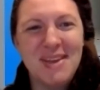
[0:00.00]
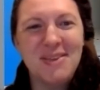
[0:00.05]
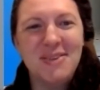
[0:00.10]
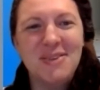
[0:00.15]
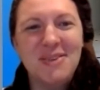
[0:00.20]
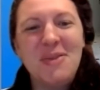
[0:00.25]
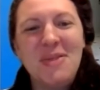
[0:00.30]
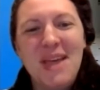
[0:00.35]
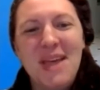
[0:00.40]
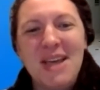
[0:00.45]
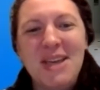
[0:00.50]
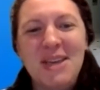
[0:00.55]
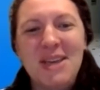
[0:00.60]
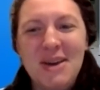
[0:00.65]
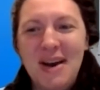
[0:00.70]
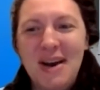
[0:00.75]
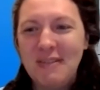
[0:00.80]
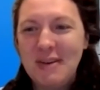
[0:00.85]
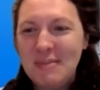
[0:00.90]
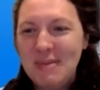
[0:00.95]
So thank
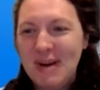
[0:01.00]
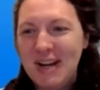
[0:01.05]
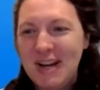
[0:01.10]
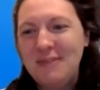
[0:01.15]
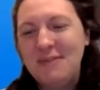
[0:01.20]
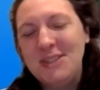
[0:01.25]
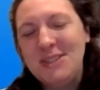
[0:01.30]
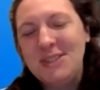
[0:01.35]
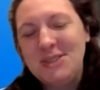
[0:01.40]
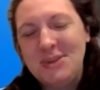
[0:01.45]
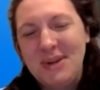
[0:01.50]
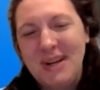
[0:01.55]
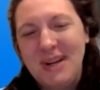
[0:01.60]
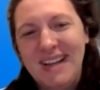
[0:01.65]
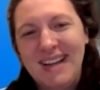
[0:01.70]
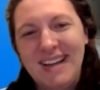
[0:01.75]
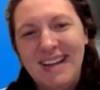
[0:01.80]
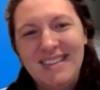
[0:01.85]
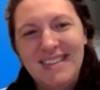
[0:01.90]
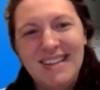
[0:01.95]
you everybody for
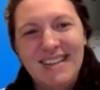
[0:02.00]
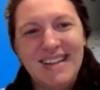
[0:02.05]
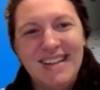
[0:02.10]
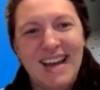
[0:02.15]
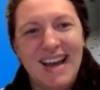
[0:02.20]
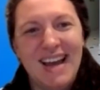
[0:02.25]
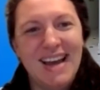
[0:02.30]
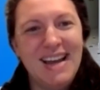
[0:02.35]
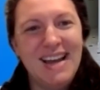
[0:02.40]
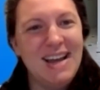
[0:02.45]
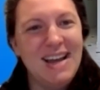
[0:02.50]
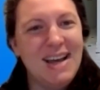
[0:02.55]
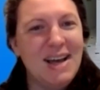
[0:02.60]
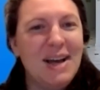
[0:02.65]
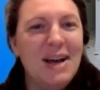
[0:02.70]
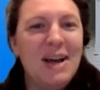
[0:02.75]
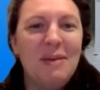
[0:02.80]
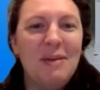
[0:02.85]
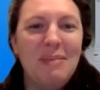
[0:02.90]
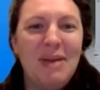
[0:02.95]
joining us today
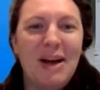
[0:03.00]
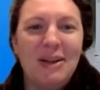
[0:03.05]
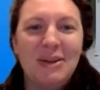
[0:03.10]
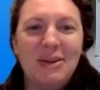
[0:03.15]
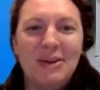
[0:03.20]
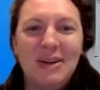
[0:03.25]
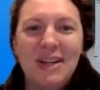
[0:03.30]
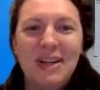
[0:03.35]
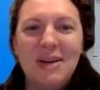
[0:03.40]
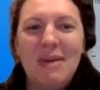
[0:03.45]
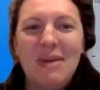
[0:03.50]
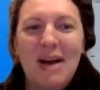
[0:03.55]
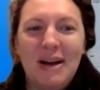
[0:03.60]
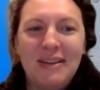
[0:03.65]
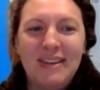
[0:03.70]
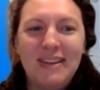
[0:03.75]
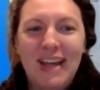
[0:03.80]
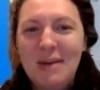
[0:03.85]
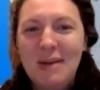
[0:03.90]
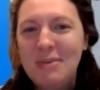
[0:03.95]
about learning
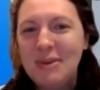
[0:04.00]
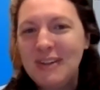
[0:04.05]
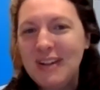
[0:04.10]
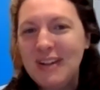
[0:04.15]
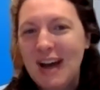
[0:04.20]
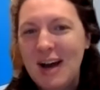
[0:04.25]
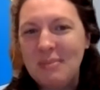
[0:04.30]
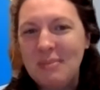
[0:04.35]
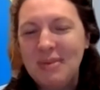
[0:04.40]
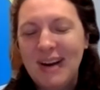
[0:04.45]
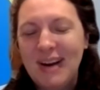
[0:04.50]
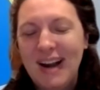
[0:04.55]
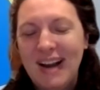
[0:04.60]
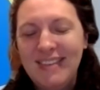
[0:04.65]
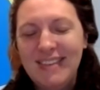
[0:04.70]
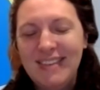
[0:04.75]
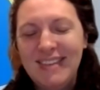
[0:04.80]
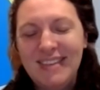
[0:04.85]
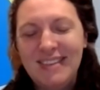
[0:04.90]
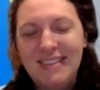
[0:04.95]
about tabletop
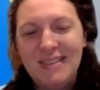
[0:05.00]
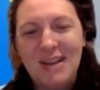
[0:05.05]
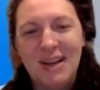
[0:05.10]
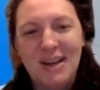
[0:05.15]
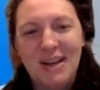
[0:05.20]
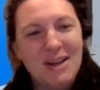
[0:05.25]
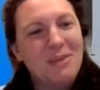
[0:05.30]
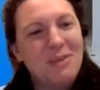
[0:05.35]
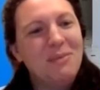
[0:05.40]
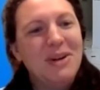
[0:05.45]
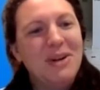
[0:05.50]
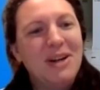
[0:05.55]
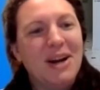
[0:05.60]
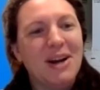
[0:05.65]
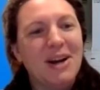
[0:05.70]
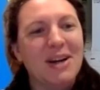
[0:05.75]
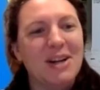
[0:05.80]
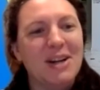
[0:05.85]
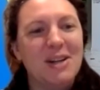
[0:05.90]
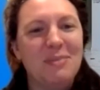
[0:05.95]
presses. We
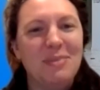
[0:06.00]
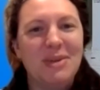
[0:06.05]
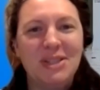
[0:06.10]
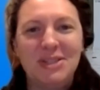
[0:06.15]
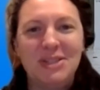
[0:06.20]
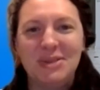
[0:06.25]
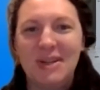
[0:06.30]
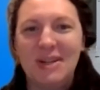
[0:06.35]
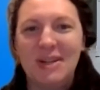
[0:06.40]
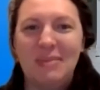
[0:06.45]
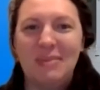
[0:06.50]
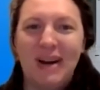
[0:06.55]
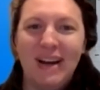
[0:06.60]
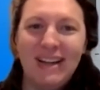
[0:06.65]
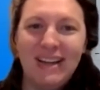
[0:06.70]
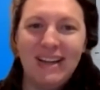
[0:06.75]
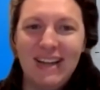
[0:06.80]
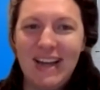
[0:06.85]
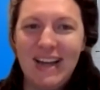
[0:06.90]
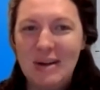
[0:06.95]
are going to be joined
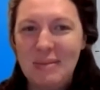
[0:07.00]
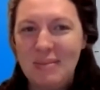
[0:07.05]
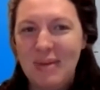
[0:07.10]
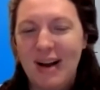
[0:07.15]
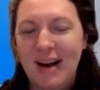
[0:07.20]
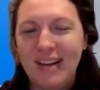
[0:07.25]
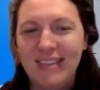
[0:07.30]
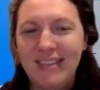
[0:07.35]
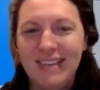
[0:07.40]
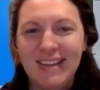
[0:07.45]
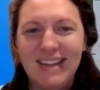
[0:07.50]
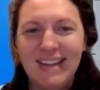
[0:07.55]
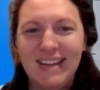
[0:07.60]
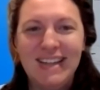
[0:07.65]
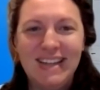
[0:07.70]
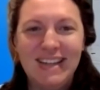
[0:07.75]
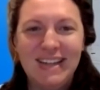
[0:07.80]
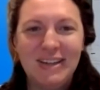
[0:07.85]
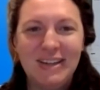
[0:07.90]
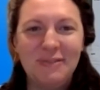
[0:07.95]
by Dan Boston
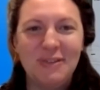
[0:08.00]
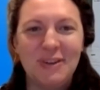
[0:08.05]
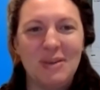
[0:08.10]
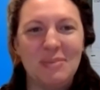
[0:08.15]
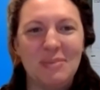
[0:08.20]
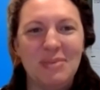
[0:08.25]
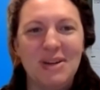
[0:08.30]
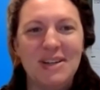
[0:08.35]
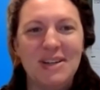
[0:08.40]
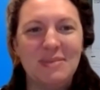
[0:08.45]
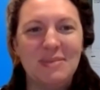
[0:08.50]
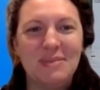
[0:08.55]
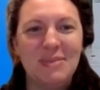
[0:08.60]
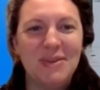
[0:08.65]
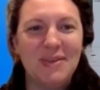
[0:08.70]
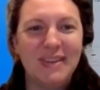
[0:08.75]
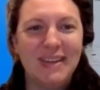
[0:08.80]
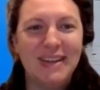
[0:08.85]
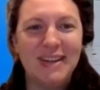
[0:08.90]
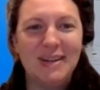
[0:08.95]
here for the Printing
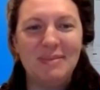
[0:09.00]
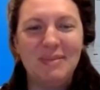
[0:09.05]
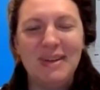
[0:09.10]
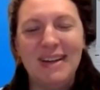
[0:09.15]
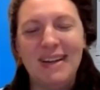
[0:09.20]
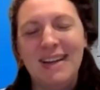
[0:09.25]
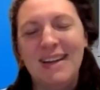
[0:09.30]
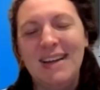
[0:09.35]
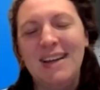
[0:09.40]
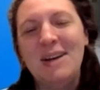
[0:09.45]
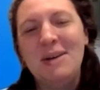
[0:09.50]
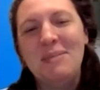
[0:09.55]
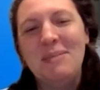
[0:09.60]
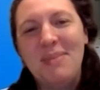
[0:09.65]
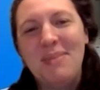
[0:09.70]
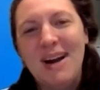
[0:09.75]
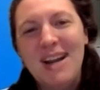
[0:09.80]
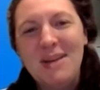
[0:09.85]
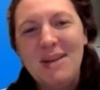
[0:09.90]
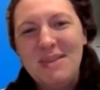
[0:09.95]
Museum.
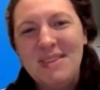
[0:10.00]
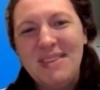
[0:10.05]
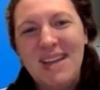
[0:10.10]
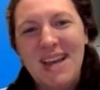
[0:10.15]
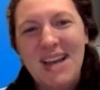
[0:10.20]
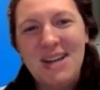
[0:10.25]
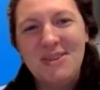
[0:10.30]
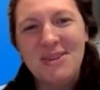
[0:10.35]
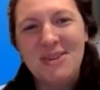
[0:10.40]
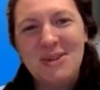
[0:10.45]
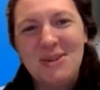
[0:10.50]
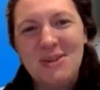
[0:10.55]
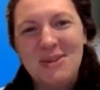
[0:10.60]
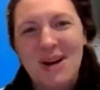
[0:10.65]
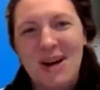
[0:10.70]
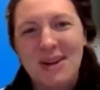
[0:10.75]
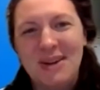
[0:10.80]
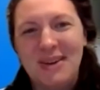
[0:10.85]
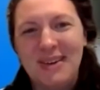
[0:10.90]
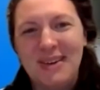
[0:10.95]
My name is Adrienne
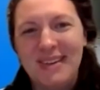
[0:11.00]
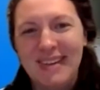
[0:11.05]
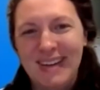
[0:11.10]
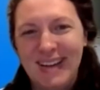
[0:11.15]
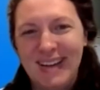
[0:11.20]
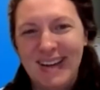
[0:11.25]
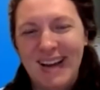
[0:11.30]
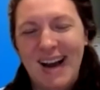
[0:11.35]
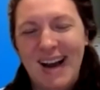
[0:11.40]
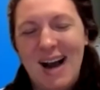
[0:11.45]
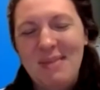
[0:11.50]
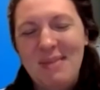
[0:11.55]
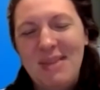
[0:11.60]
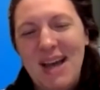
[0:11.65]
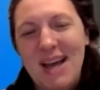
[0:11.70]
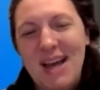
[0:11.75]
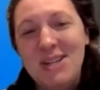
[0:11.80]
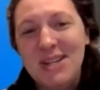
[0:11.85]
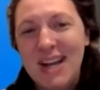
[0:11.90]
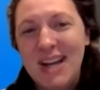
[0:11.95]
O'Donnell. I'm
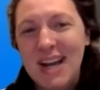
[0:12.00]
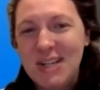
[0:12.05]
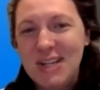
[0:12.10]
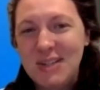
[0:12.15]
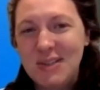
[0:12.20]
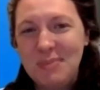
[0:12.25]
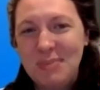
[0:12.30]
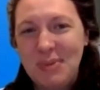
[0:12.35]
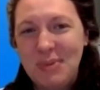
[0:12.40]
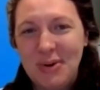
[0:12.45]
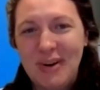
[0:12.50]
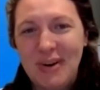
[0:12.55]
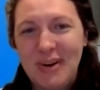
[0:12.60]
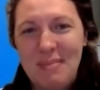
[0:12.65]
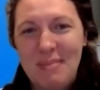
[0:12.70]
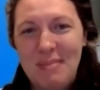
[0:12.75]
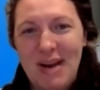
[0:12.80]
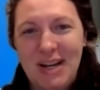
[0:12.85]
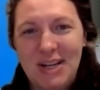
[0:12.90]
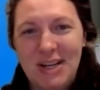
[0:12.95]
the Education's
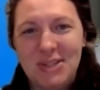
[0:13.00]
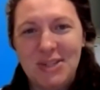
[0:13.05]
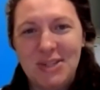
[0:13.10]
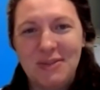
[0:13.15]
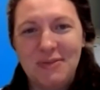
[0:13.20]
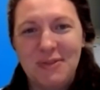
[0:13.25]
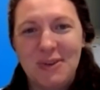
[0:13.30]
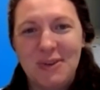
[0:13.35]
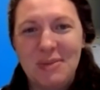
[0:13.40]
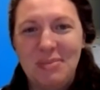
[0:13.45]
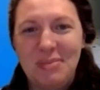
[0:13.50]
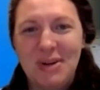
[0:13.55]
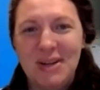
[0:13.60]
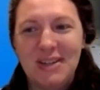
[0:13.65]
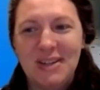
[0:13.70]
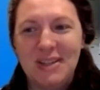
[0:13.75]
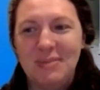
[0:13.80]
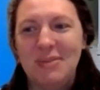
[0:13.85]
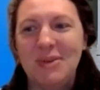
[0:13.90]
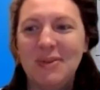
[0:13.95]
Program Manager for the
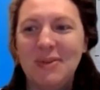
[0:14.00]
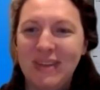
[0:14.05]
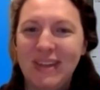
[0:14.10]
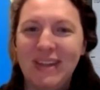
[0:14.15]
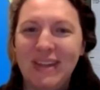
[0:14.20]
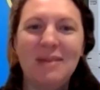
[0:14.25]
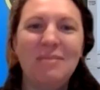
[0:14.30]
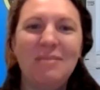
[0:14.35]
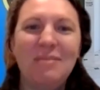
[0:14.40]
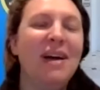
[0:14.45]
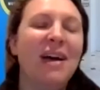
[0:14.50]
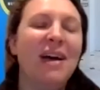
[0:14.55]
Printing Museum.